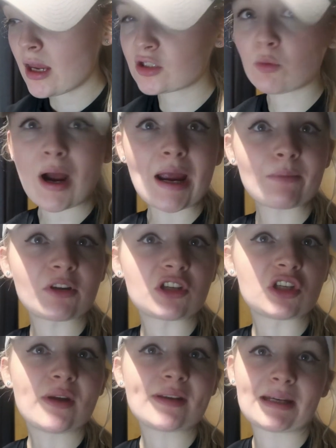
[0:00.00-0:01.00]
So what I am going
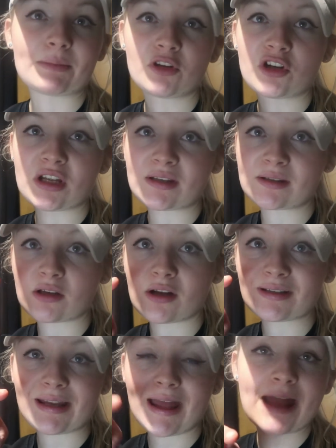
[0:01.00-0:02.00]
to do is I'm going to
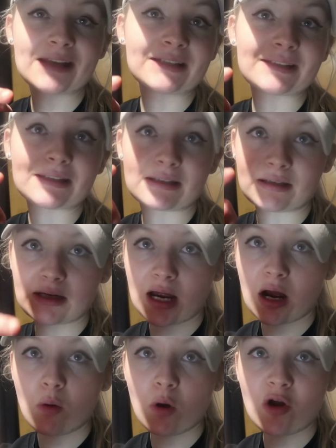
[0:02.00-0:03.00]
insert an edit
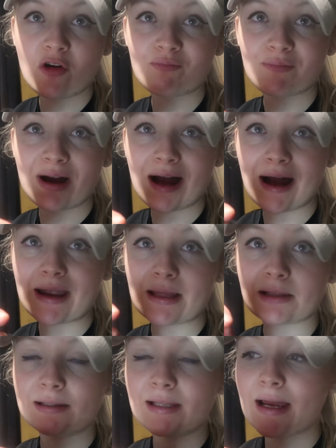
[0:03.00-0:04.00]
now of my
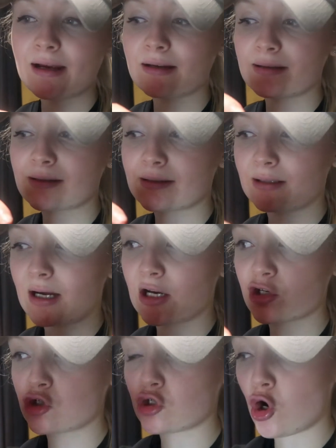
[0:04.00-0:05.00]
leg /
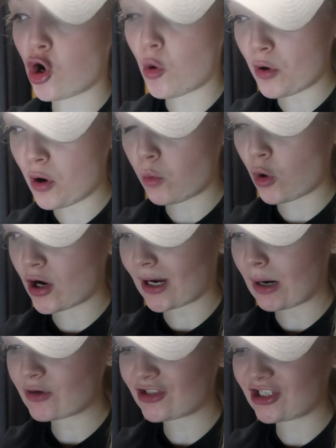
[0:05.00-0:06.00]
upper
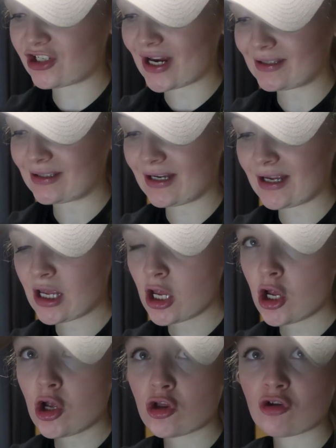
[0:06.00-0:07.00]
workout, which I did yesterday.
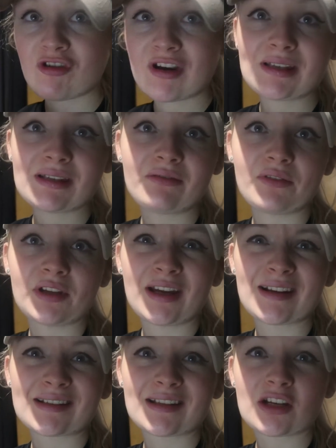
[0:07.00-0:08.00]
The reason for
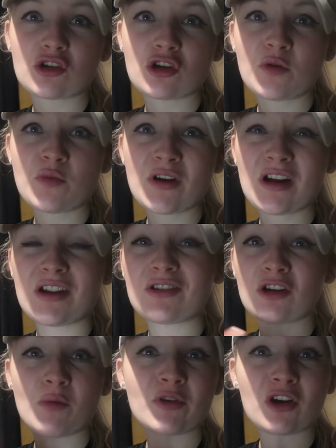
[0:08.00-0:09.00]
leg / upper,
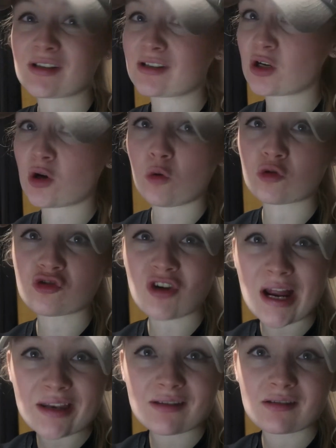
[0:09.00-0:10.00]
not because it's a cool
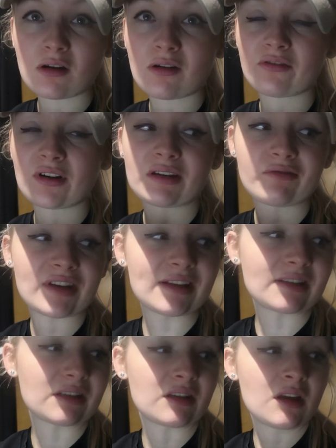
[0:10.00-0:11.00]
trend, not for any
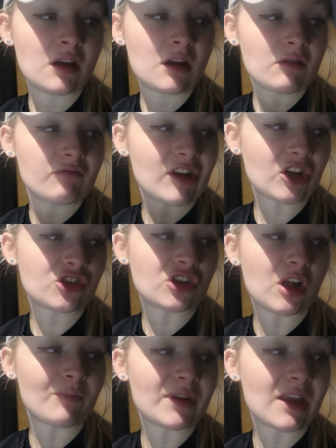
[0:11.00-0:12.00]
reason.
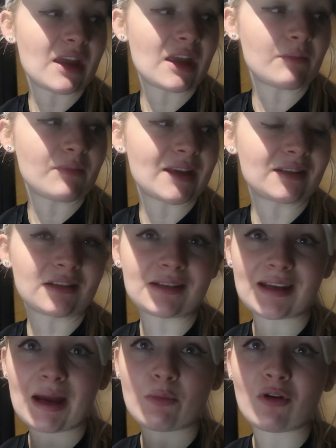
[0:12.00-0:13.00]
Rationale being basically
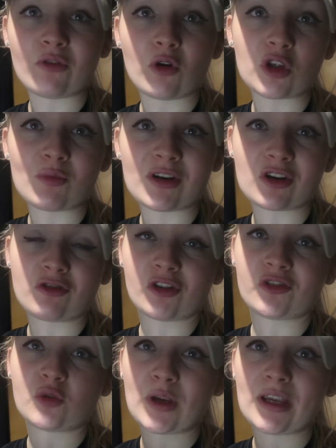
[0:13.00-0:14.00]
to get more volume in
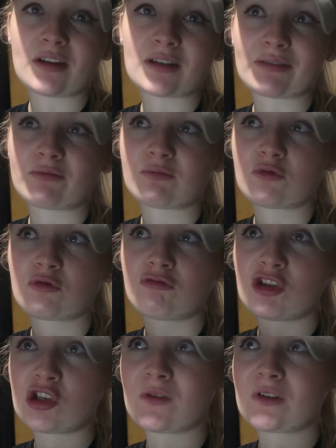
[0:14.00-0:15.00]
across the week, because I've
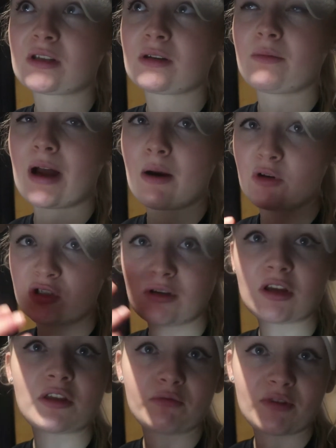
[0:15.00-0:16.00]
reduced, I was
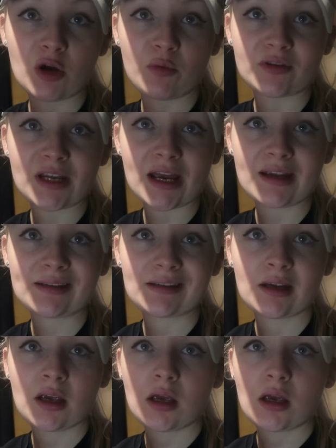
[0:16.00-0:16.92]
doing 3 upper days